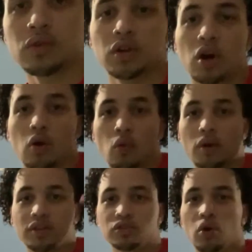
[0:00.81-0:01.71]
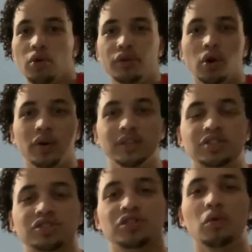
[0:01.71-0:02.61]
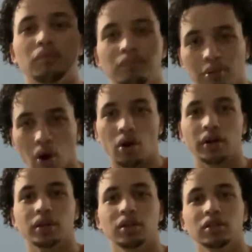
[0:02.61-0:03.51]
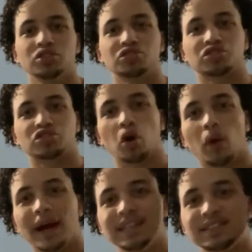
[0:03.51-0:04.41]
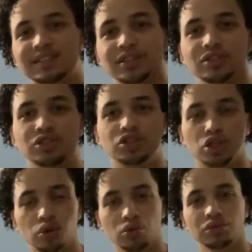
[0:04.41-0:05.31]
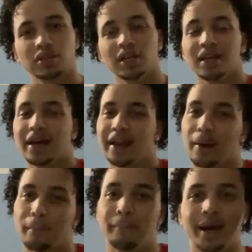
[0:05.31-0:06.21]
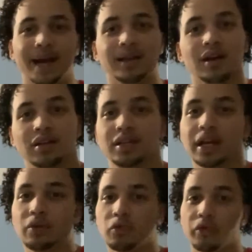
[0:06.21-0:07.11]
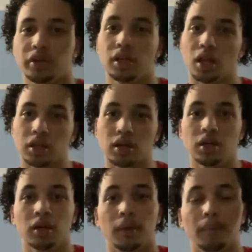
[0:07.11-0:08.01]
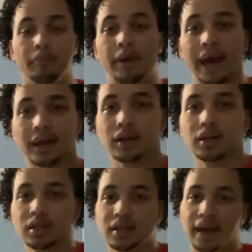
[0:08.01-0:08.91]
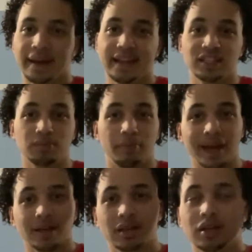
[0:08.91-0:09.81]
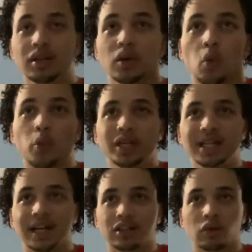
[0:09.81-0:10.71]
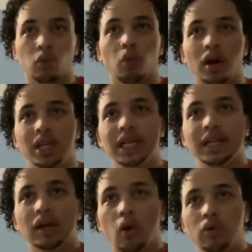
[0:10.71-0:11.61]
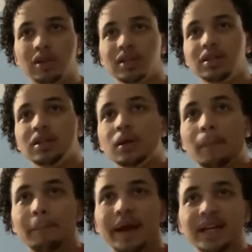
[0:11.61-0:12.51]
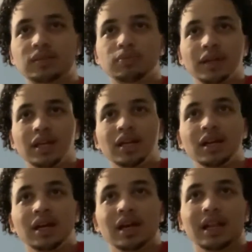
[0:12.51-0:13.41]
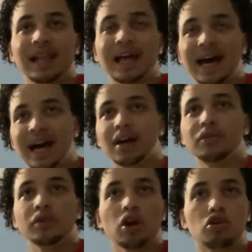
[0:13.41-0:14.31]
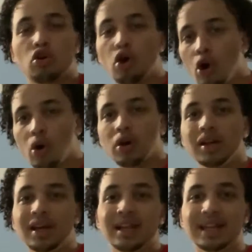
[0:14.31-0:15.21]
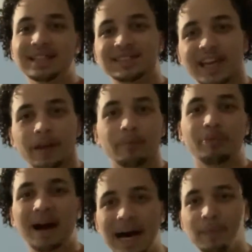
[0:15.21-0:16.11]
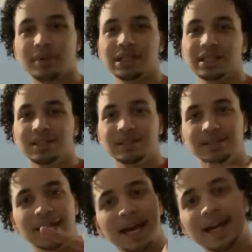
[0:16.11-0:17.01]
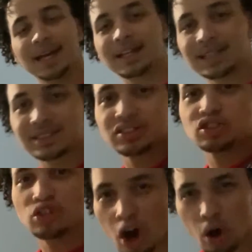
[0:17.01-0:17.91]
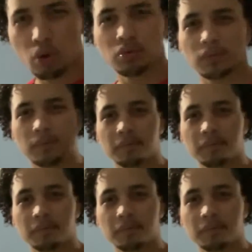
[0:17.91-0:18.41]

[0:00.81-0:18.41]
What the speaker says: Yo, what is going on? It's your boy, So Icy Juice, and I'm back again with another banger. And this banger, we got the one and only Baseman live corn. Let's get it popping, you dig? Let's go.